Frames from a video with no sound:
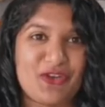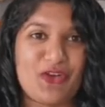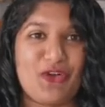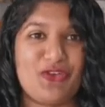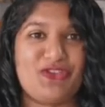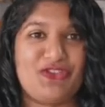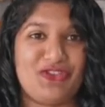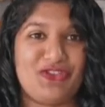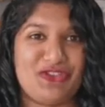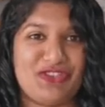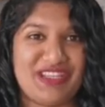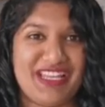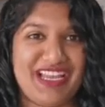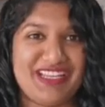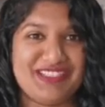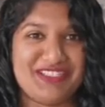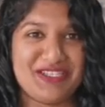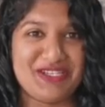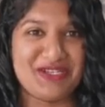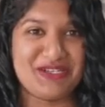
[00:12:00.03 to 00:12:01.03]
go through
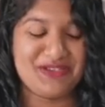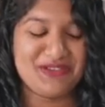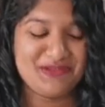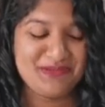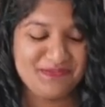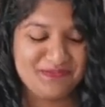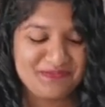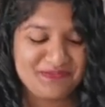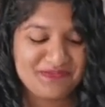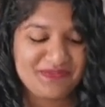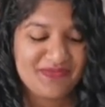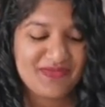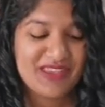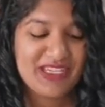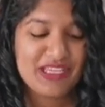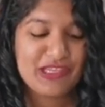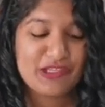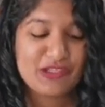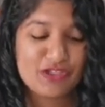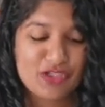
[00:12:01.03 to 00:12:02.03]
that too.
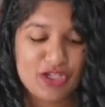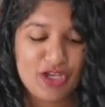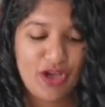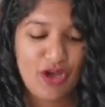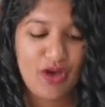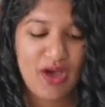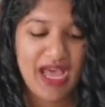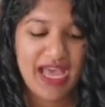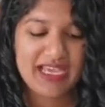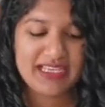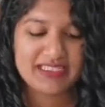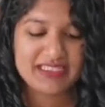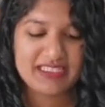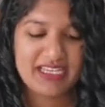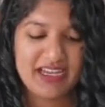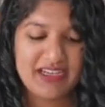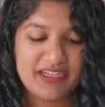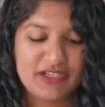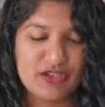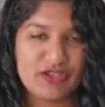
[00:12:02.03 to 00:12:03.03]
So I
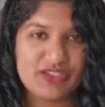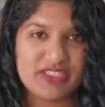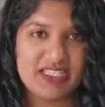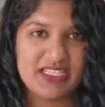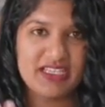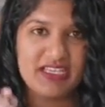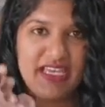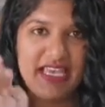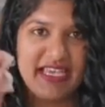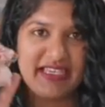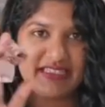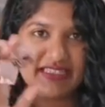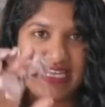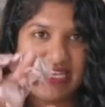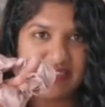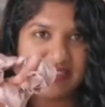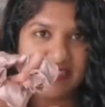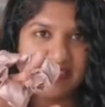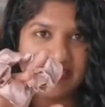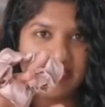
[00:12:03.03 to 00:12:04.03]
started using a
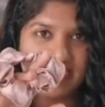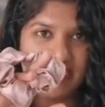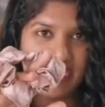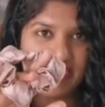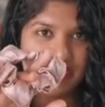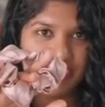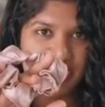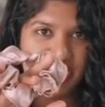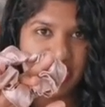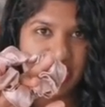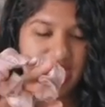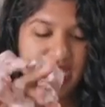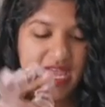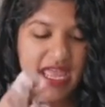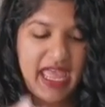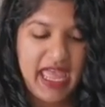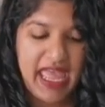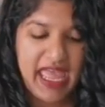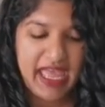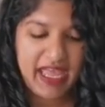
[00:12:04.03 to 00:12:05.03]
satin scrunchie,
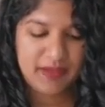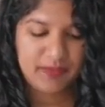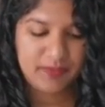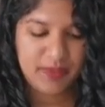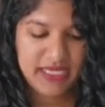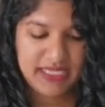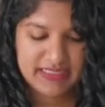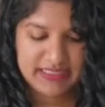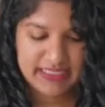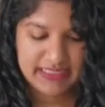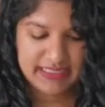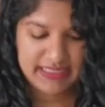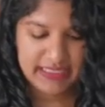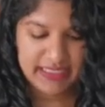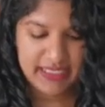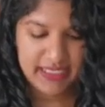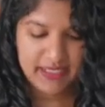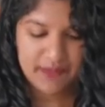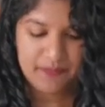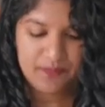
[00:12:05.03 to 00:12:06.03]
and
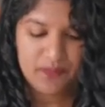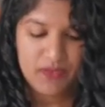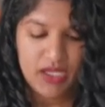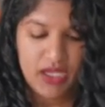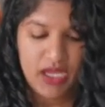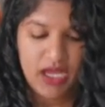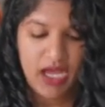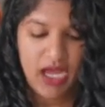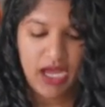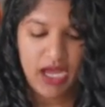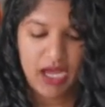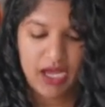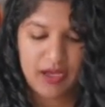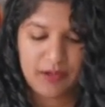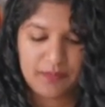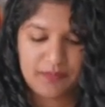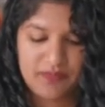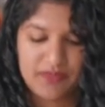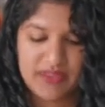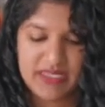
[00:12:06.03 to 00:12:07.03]
basically
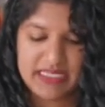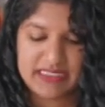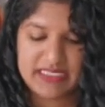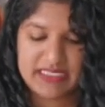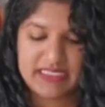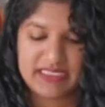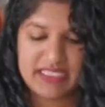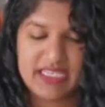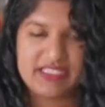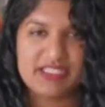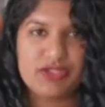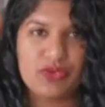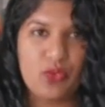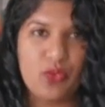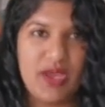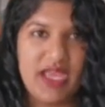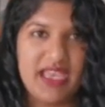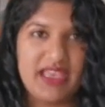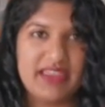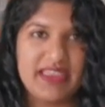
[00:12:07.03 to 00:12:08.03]
there's a certain
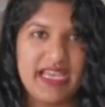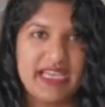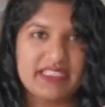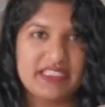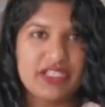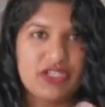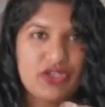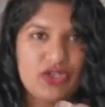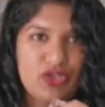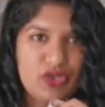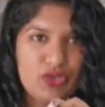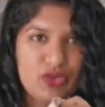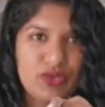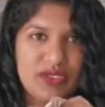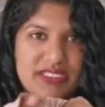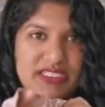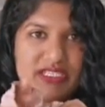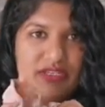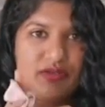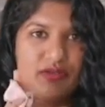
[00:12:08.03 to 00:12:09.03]
way that you
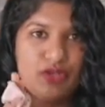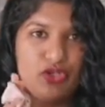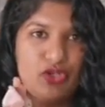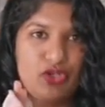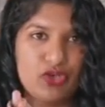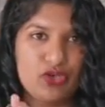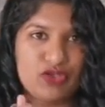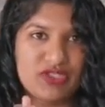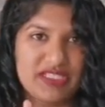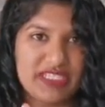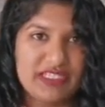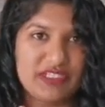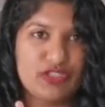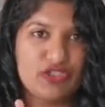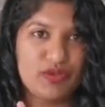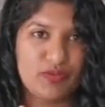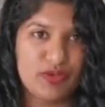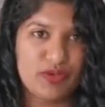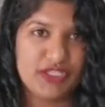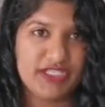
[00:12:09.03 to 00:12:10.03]
would use it
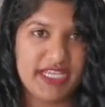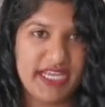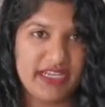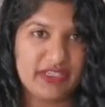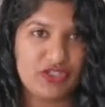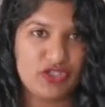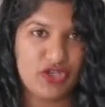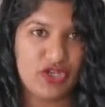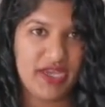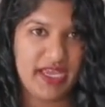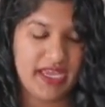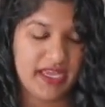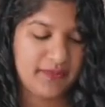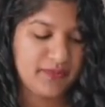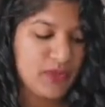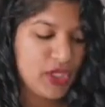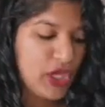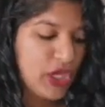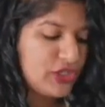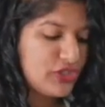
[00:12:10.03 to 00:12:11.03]
to protect your hair.
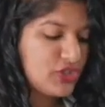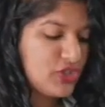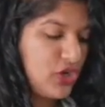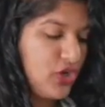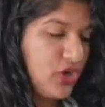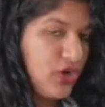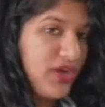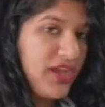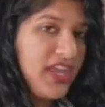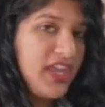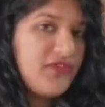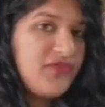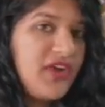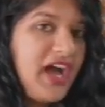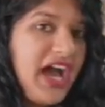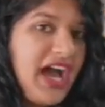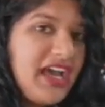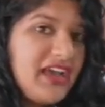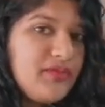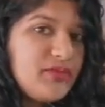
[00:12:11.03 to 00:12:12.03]
So if
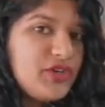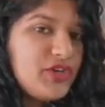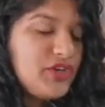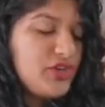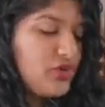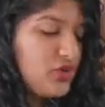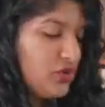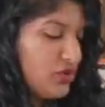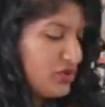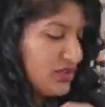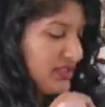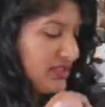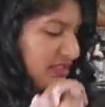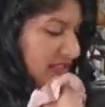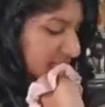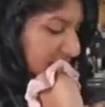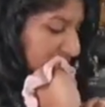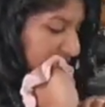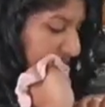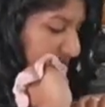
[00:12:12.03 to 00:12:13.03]
I'm going to go to
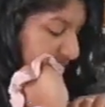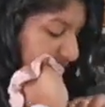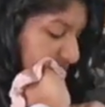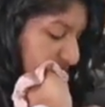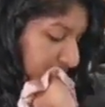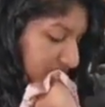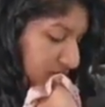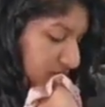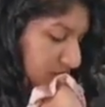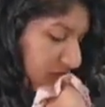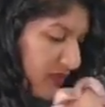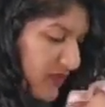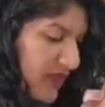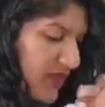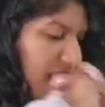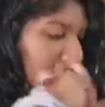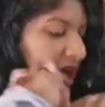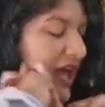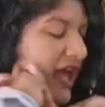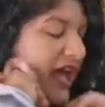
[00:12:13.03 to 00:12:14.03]
sleep,
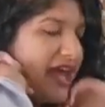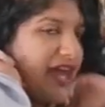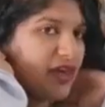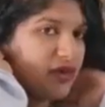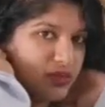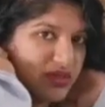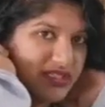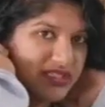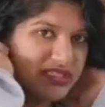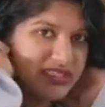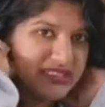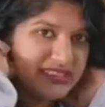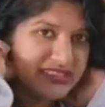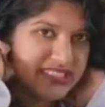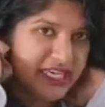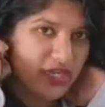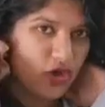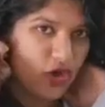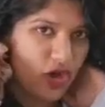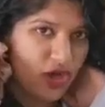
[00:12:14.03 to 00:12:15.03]
I would
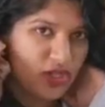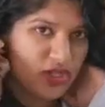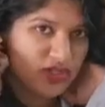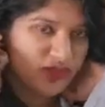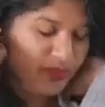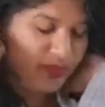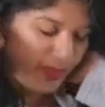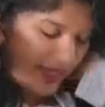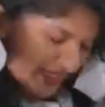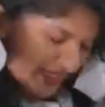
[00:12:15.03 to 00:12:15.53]
take all of my